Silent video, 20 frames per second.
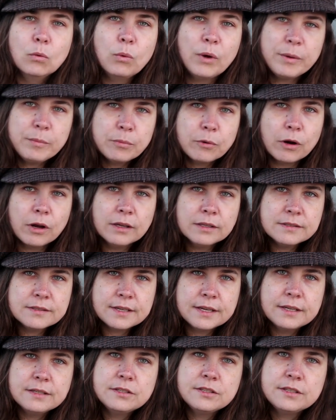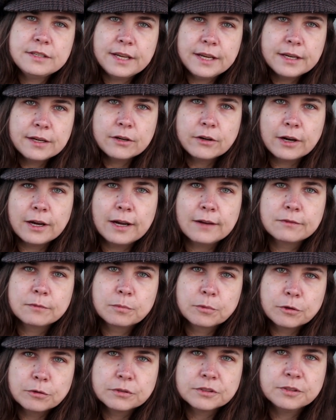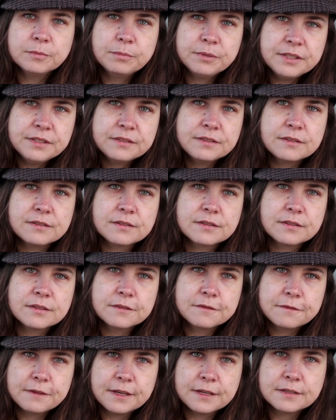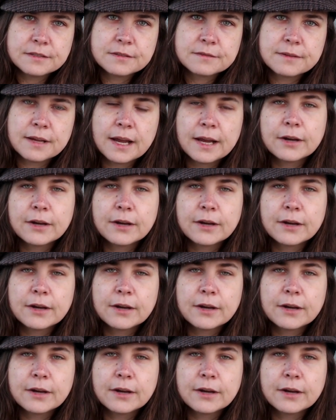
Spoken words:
When Bronze Age statecraft broke to pieces in the face of